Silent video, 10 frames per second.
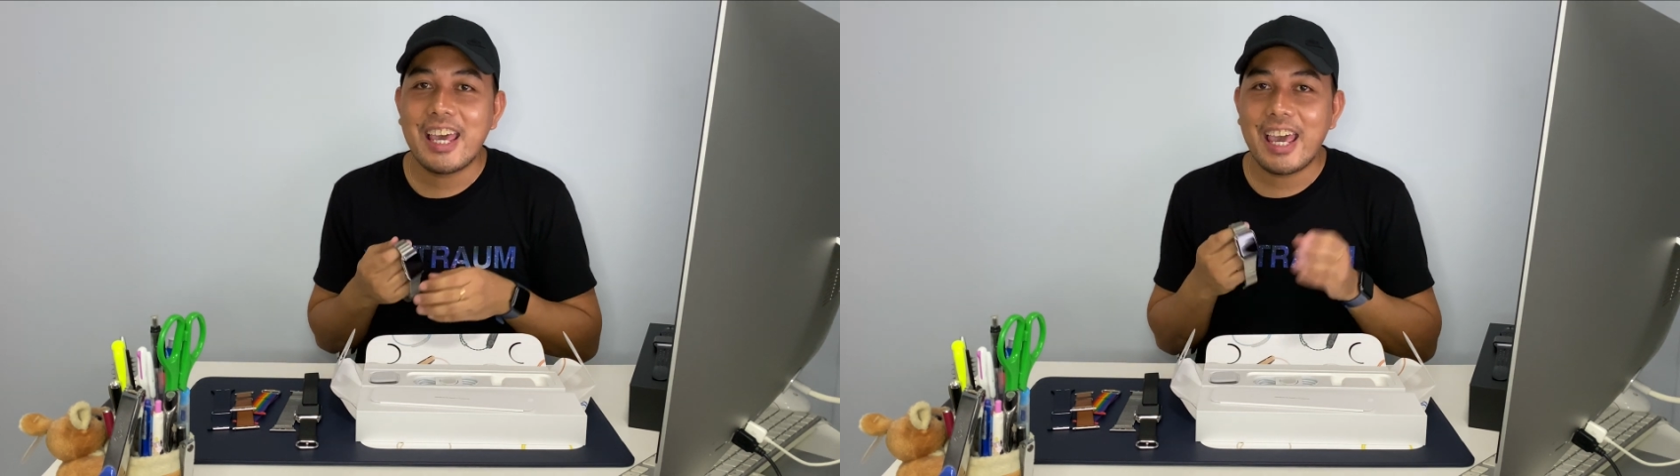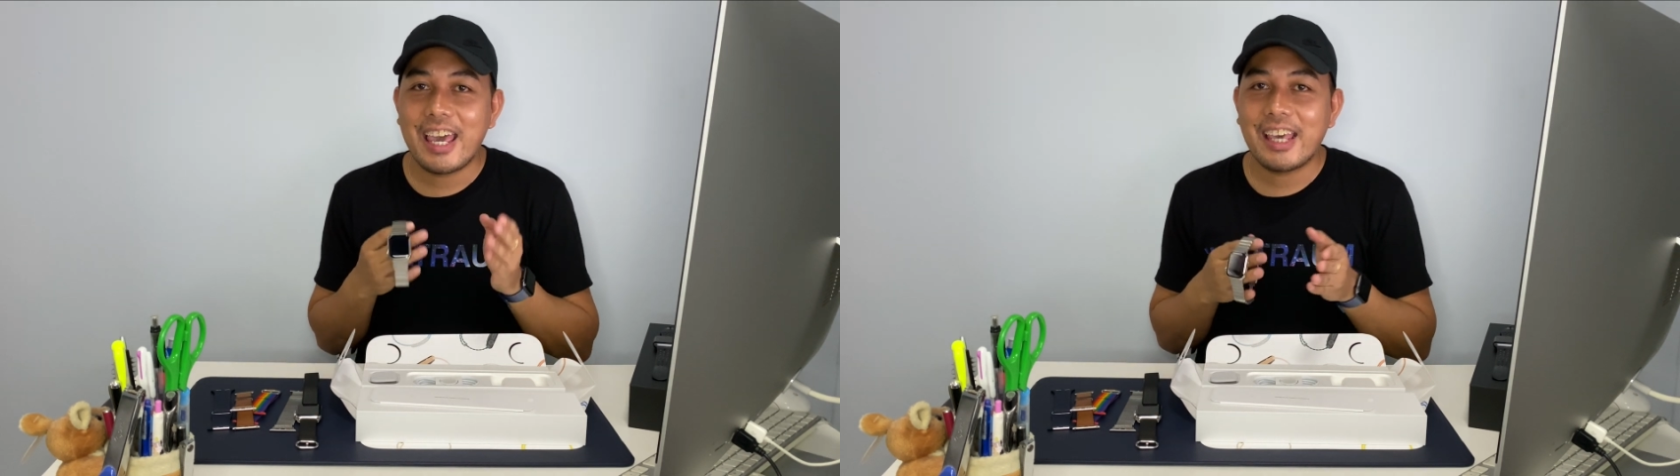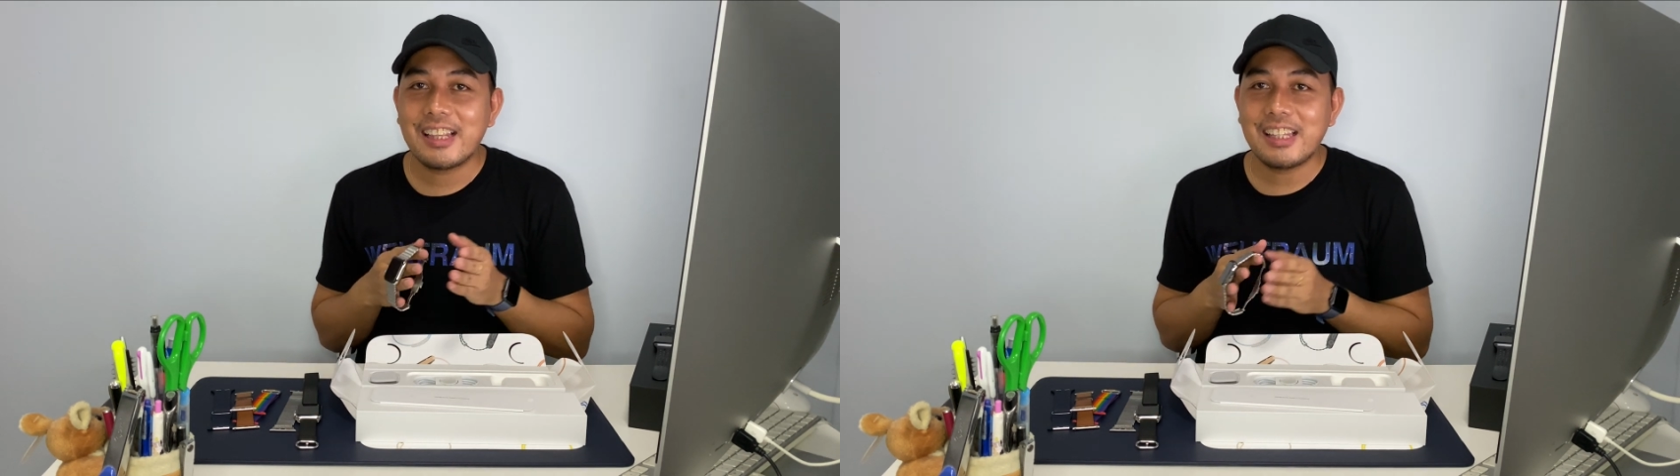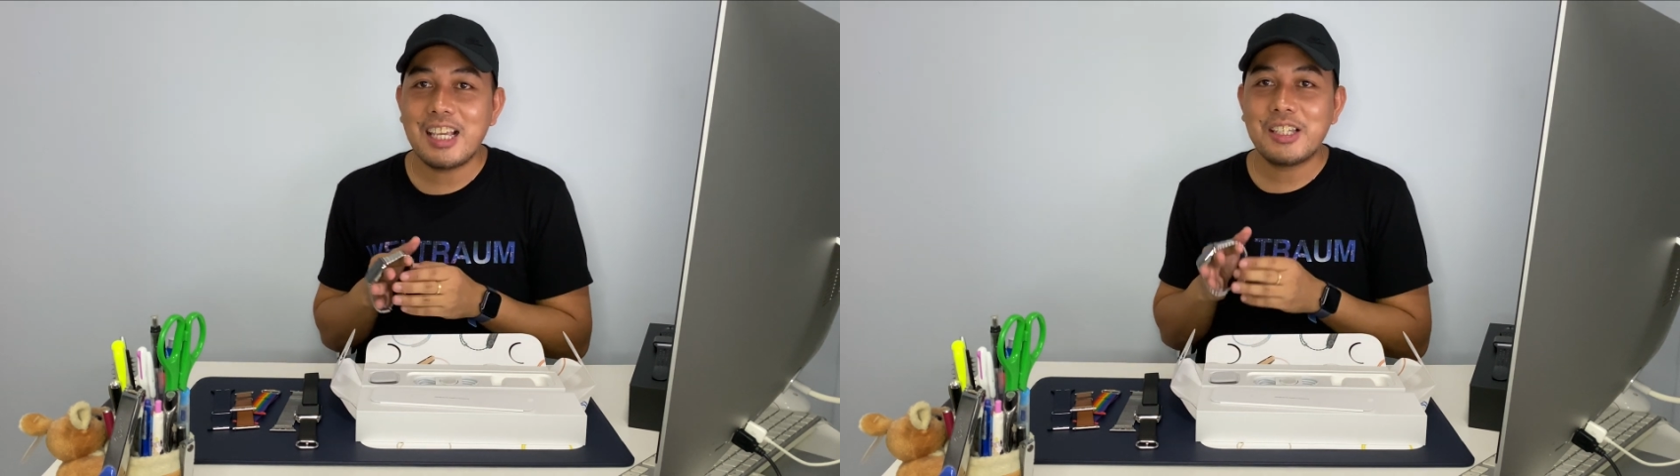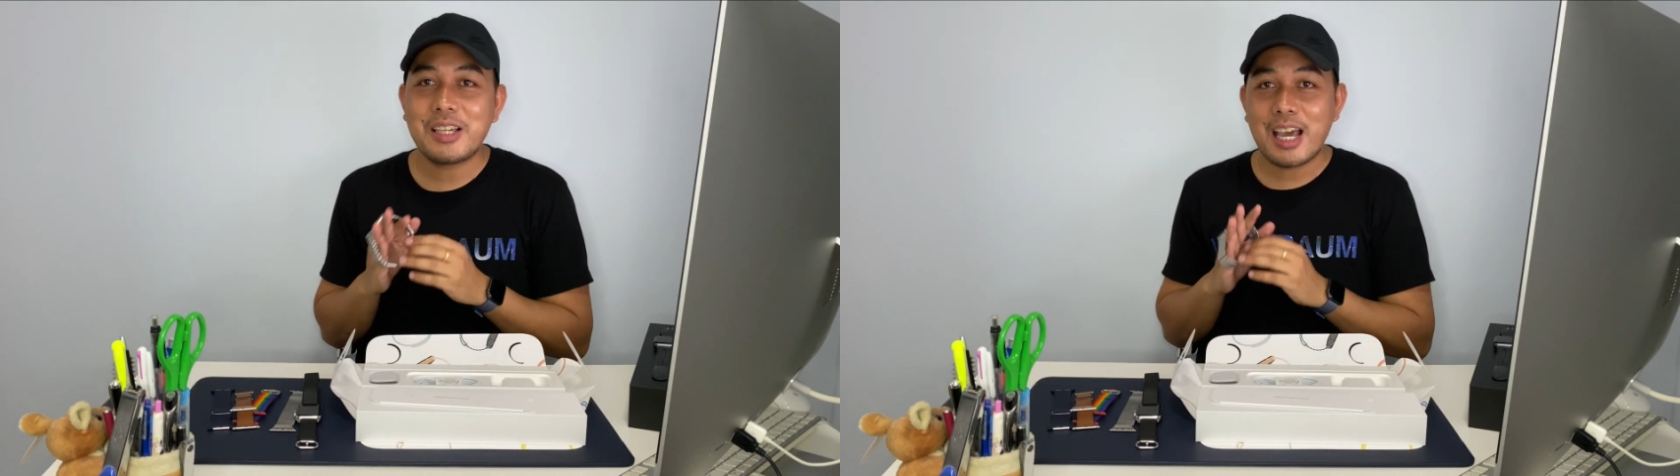and
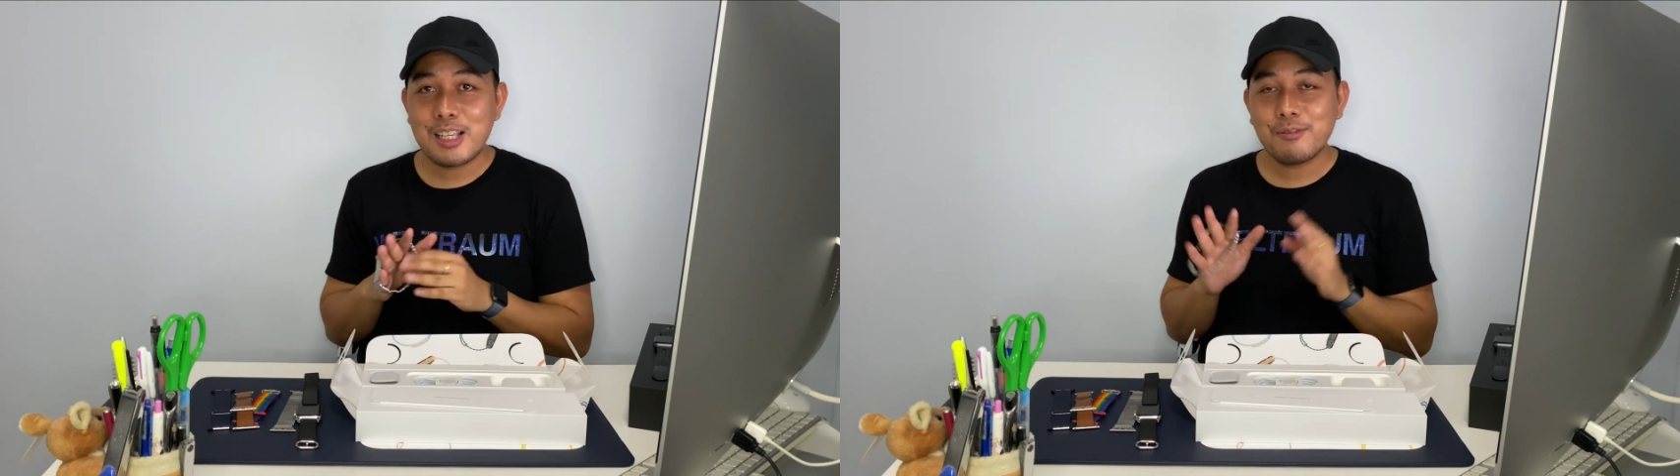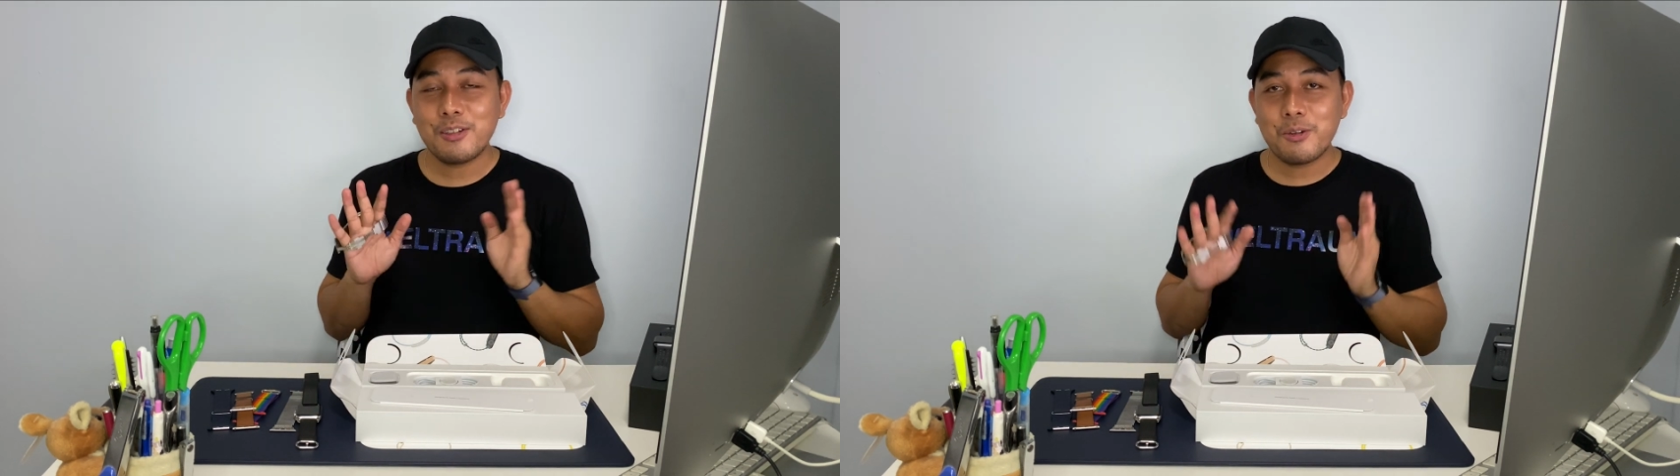thank you guys for